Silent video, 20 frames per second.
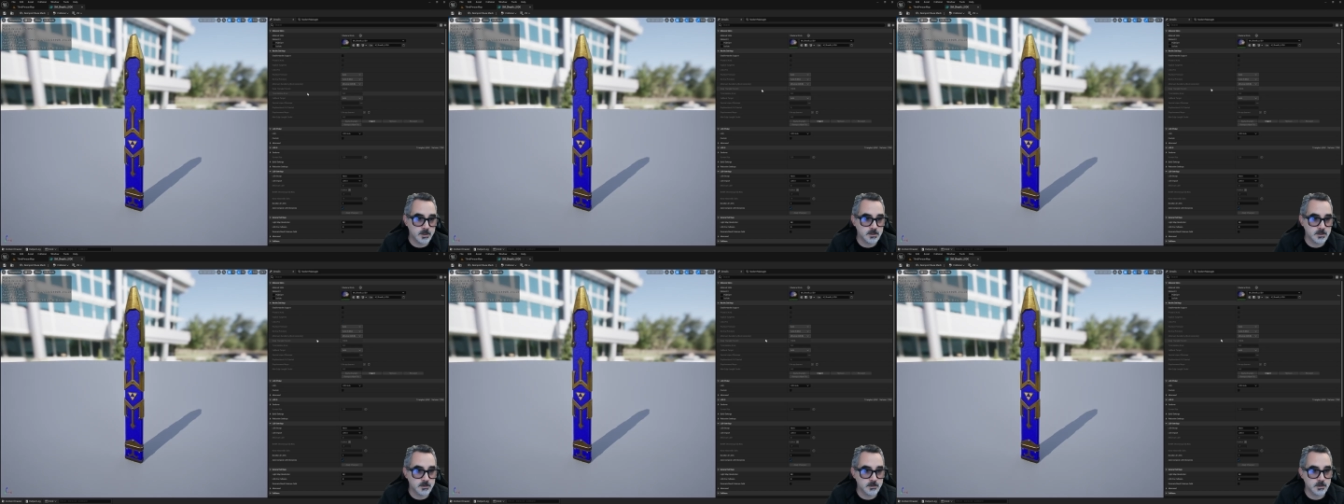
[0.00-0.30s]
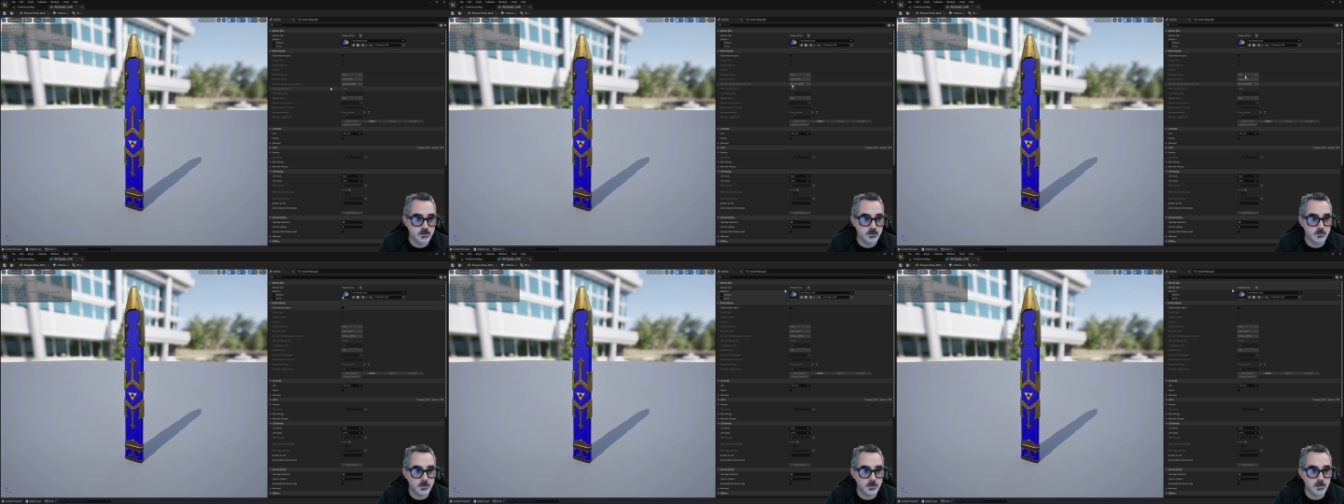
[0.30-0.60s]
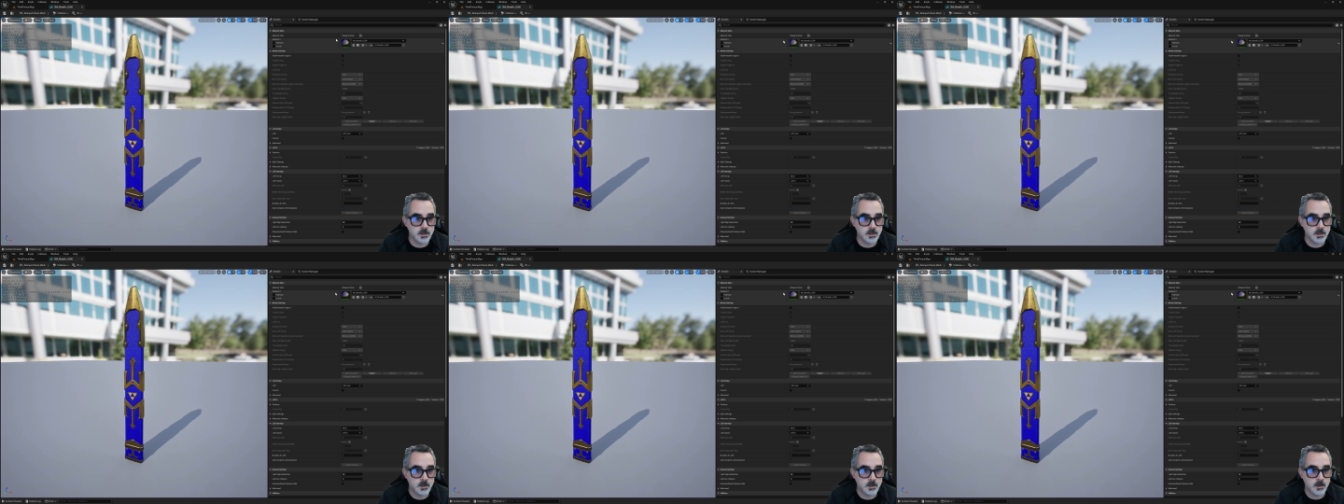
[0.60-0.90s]
is going to
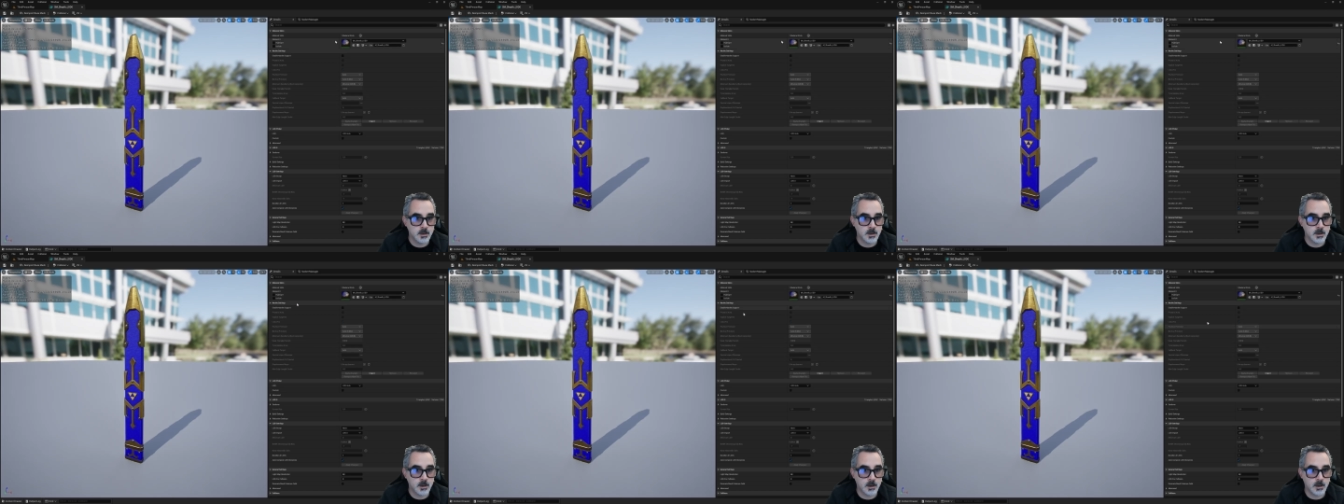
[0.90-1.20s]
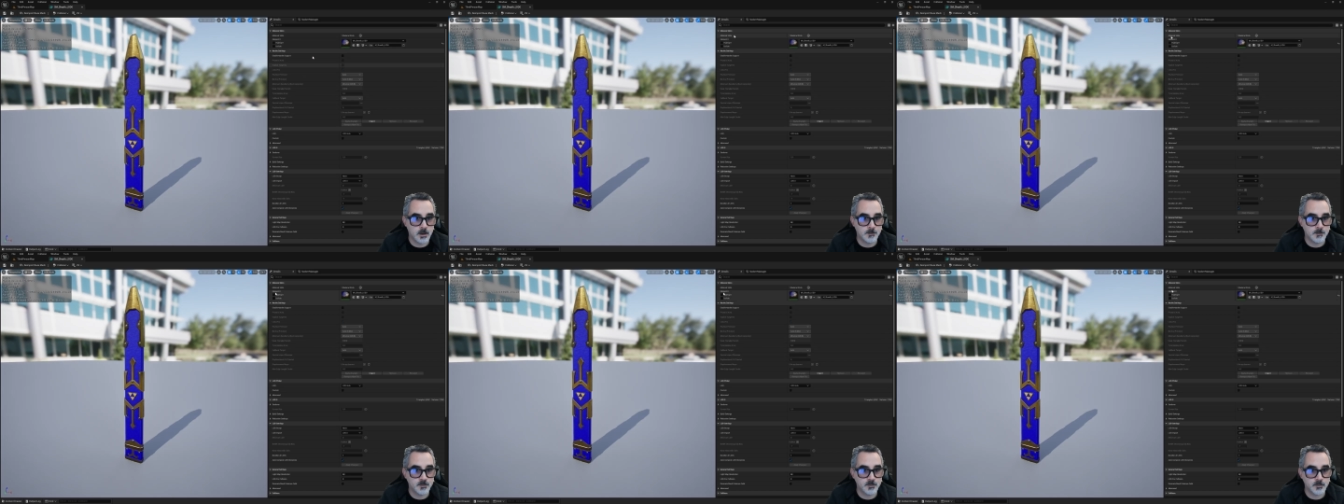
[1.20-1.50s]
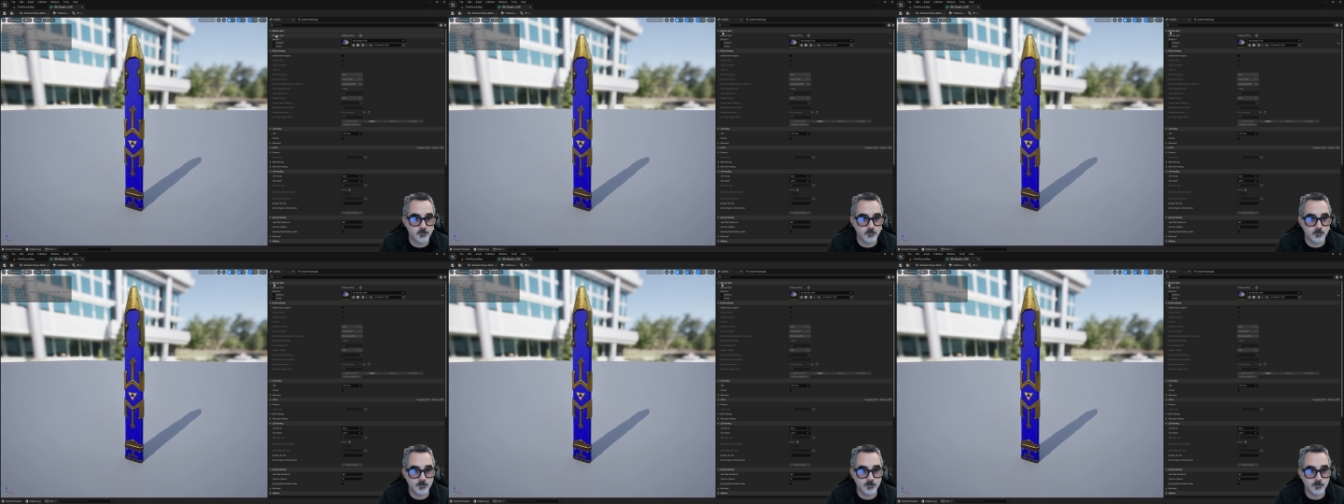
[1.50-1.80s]
be
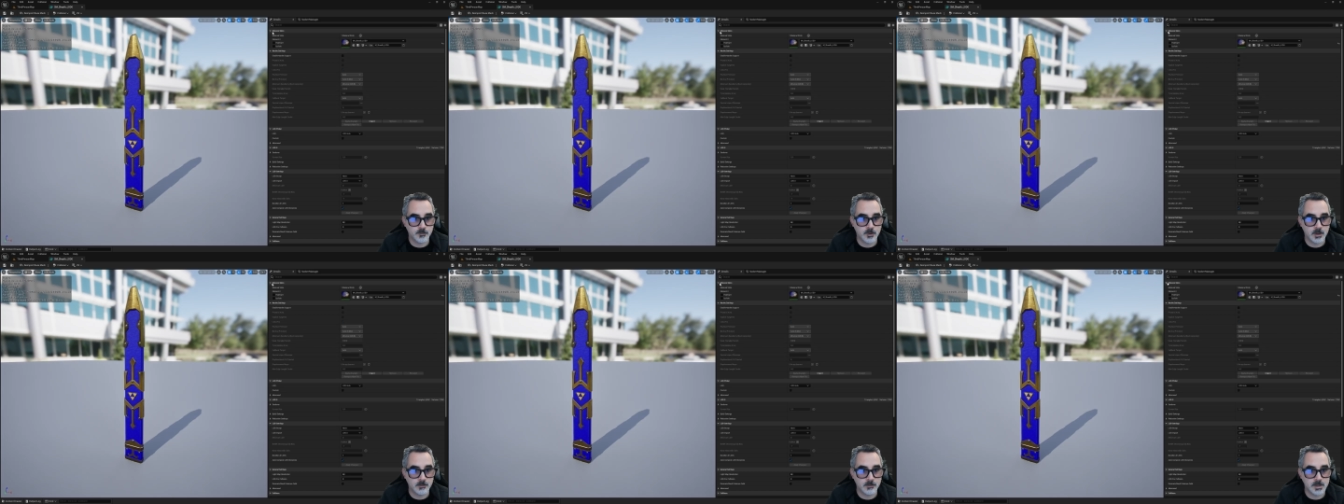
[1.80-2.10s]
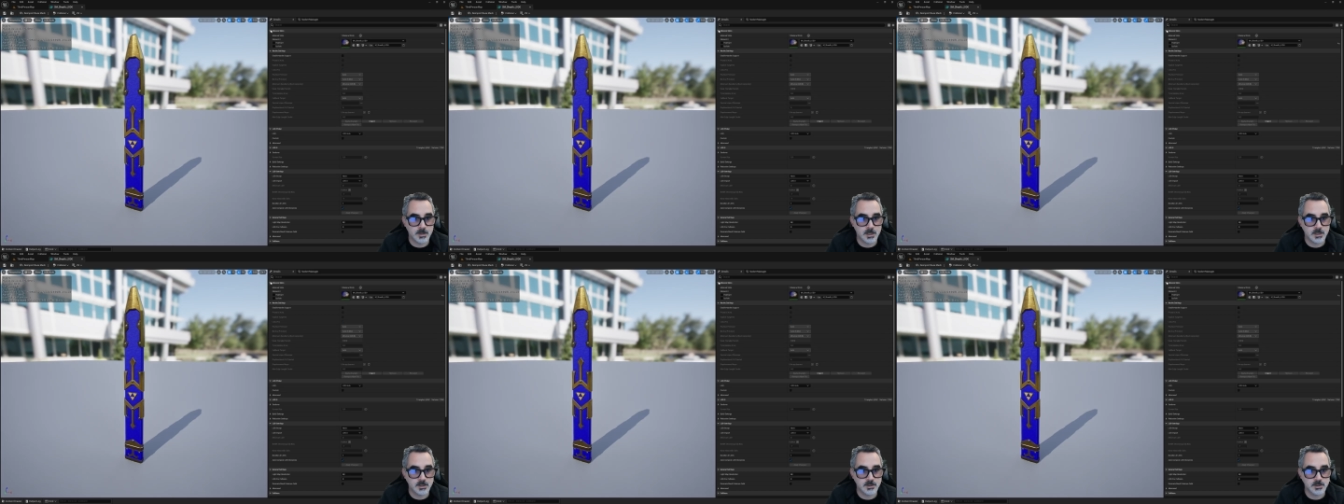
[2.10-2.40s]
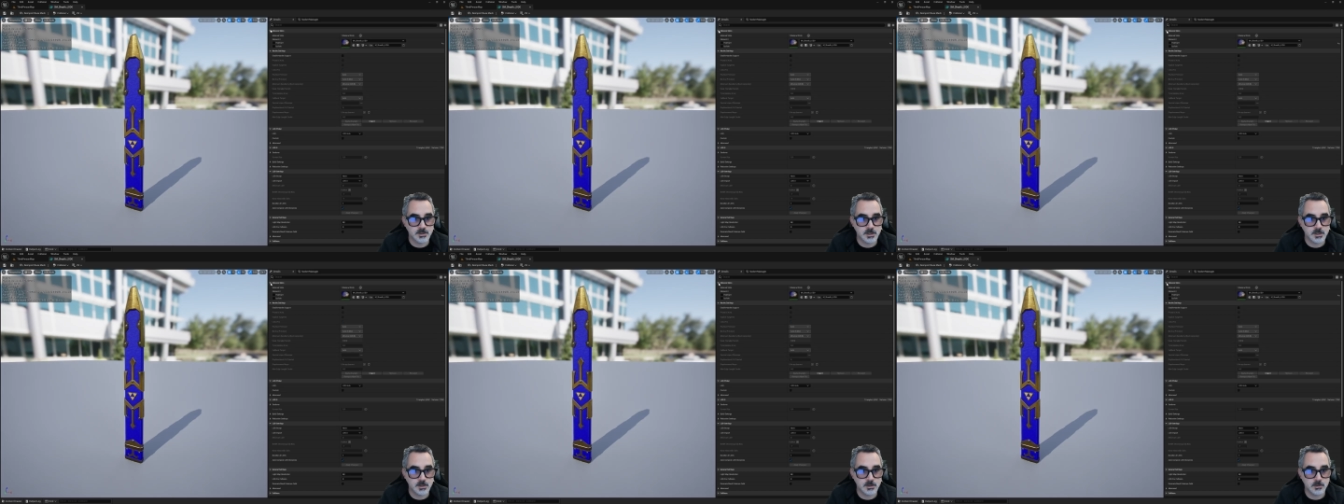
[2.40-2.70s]
relevant. I just
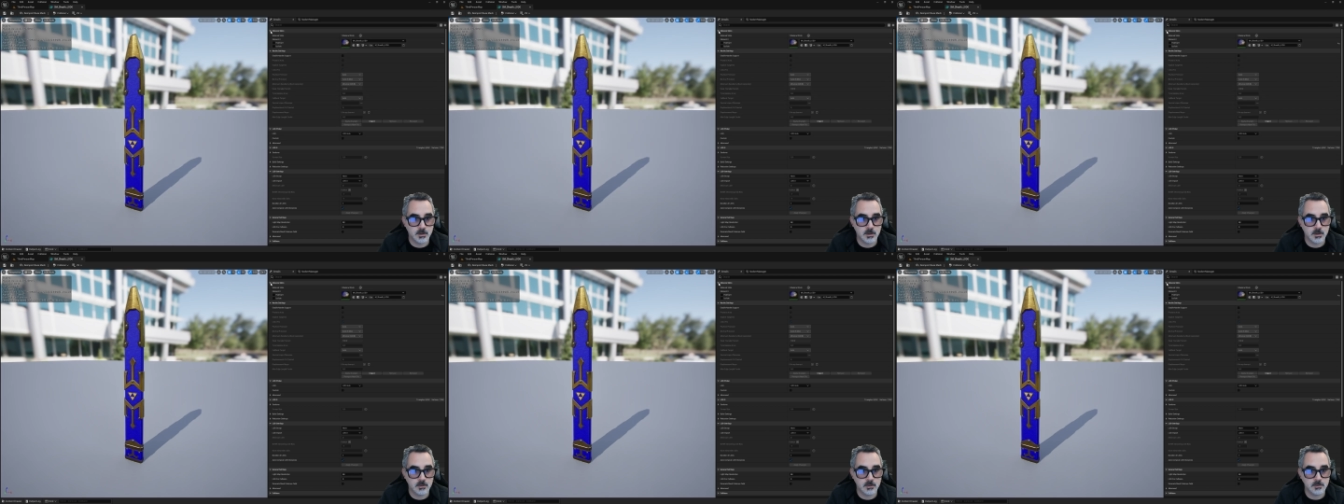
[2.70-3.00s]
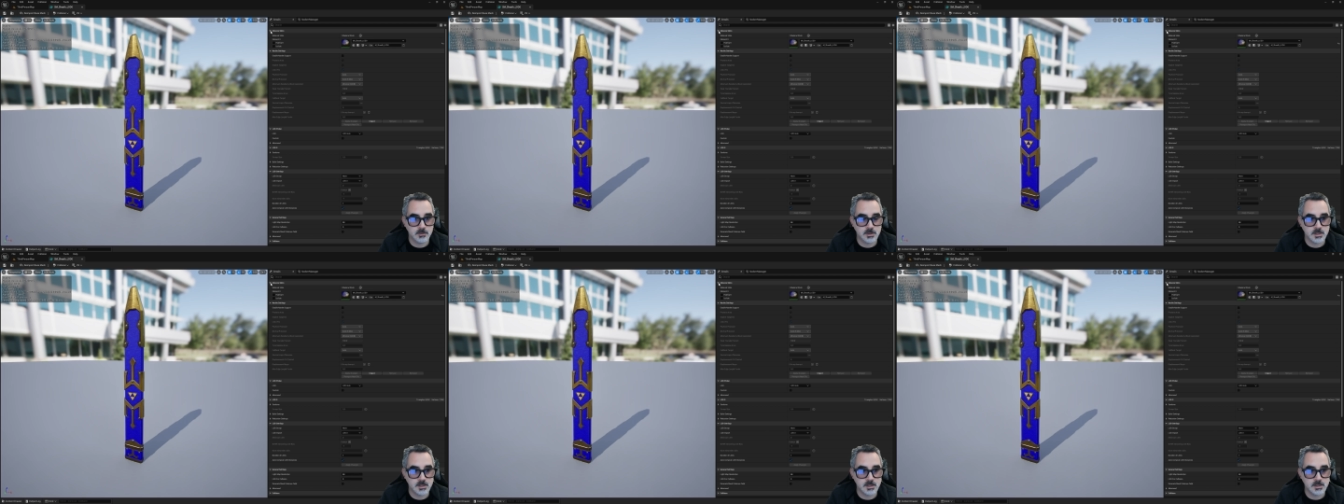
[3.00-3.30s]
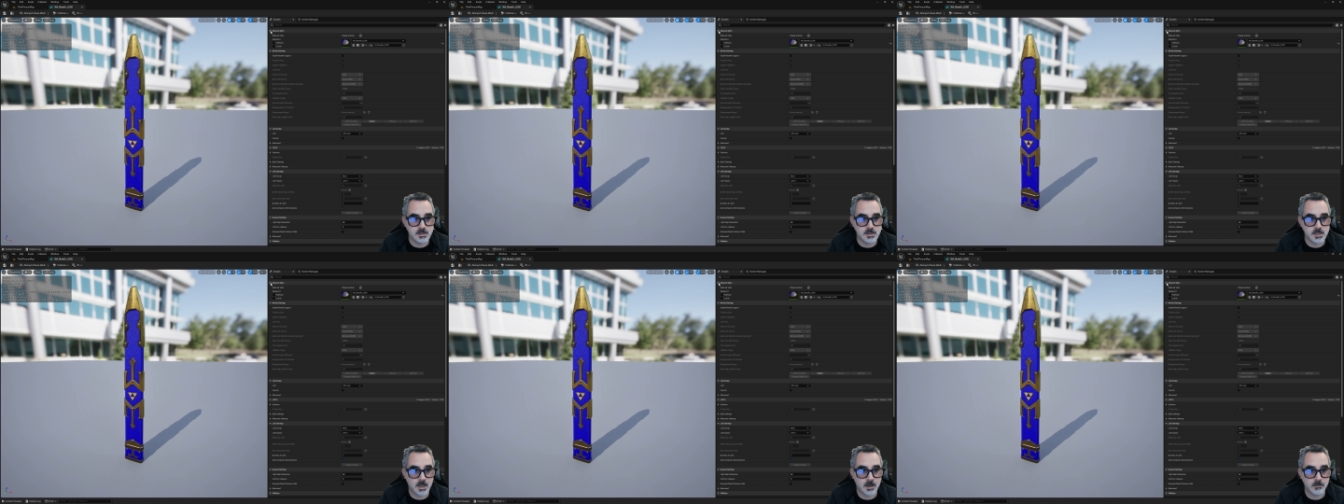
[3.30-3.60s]
need to close
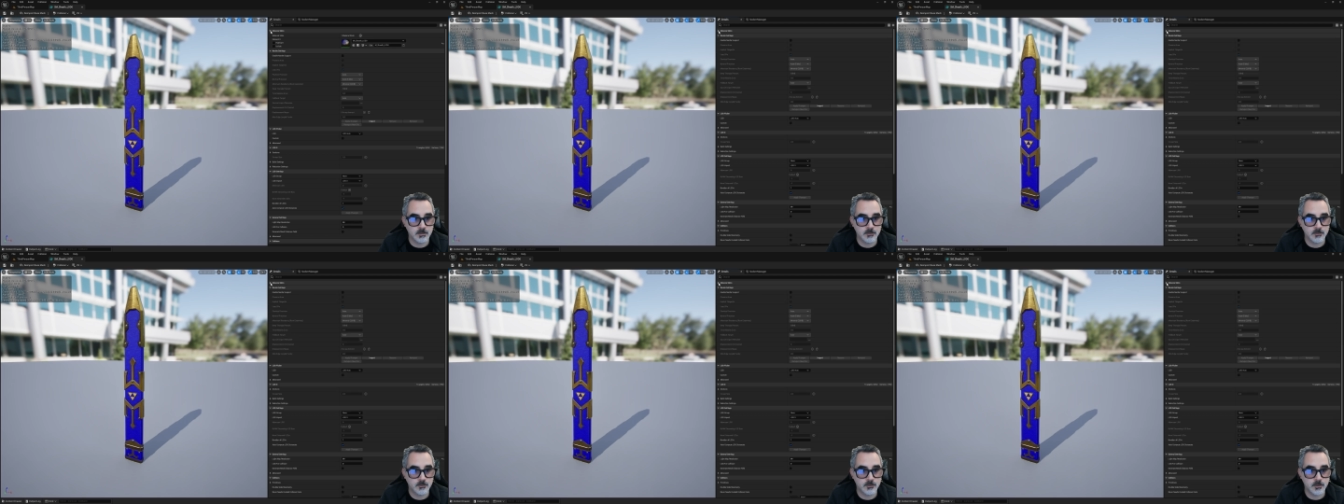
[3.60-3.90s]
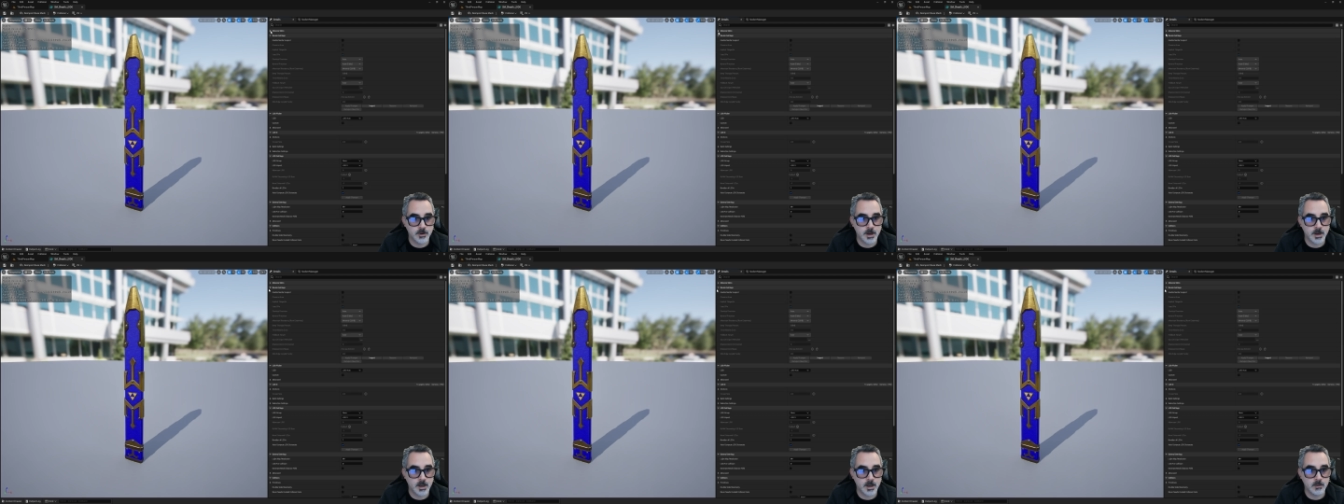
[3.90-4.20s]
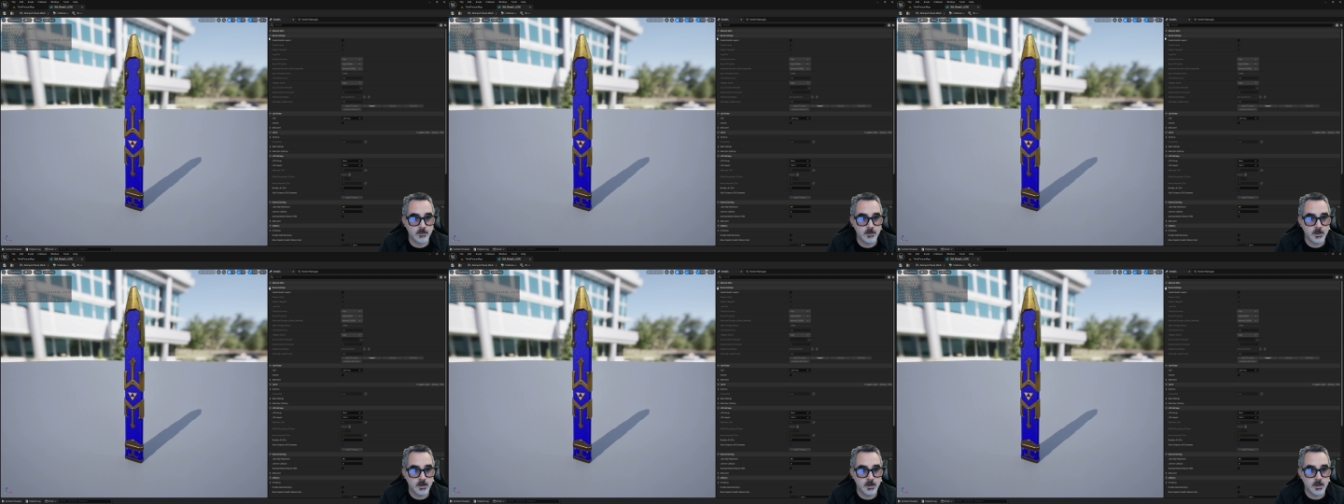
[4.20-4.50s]
these down for now.